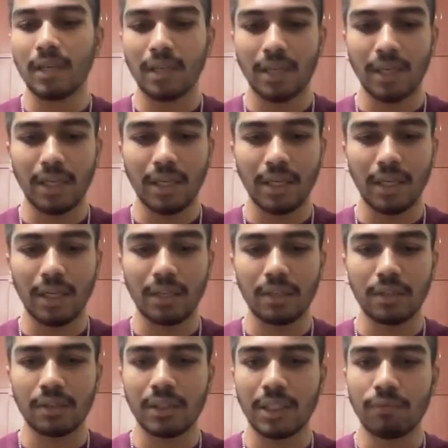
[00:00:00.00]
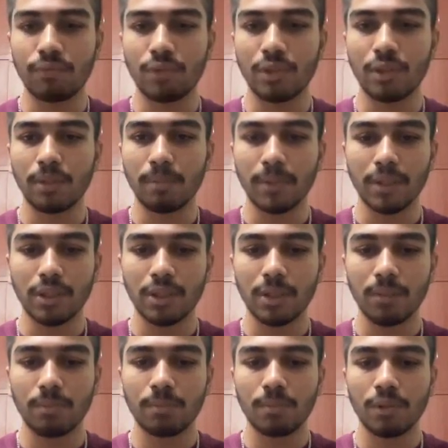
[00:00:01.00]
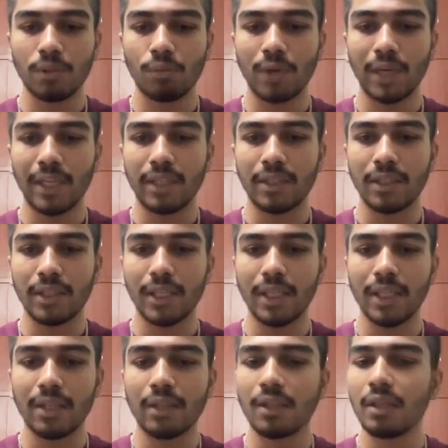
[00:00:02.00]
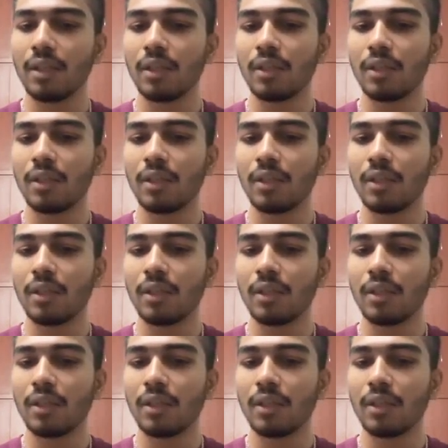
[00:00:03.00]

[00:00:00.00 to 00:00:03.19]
And same for the bishop, the white king,